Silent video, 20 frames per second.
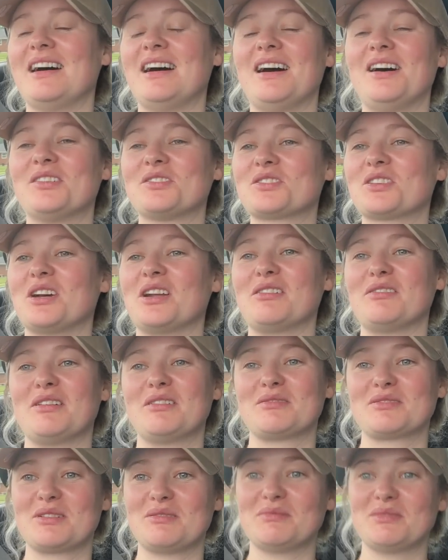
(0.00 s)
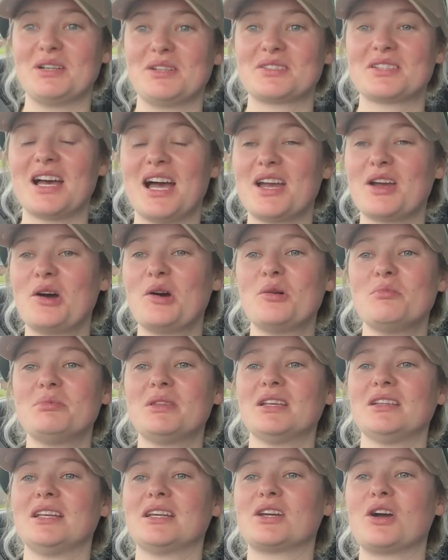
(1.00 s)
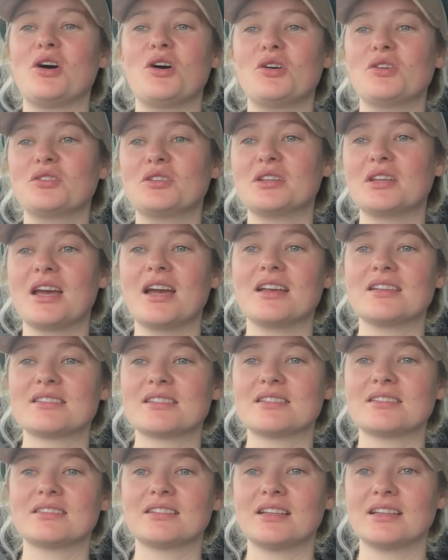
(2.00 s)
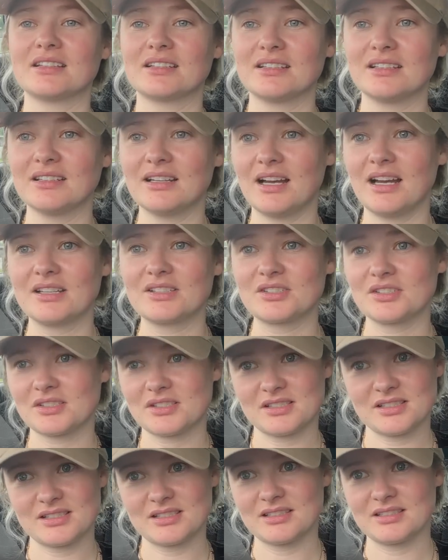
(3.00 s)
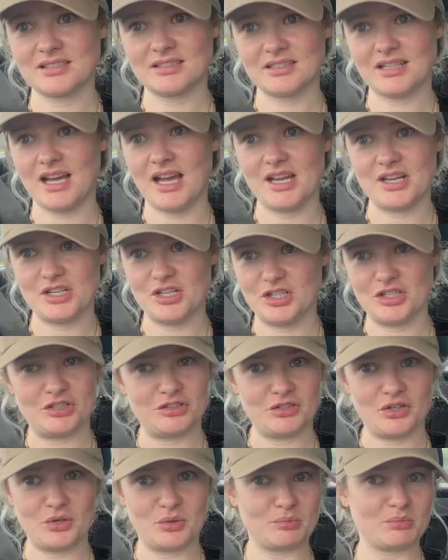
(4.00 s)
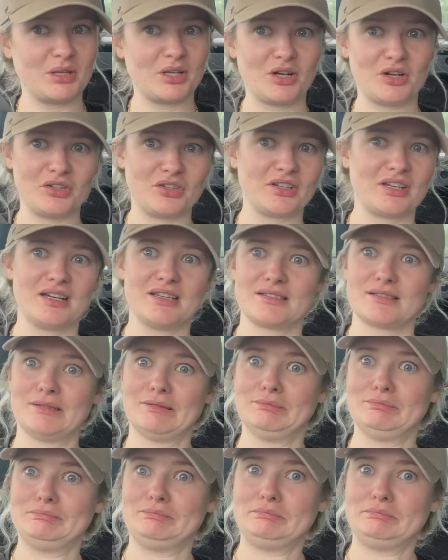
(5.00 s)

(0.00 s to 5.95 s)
I'll try to find something else. I hope that like Aldi has it. Like, I just, I do hope that Aldi has it.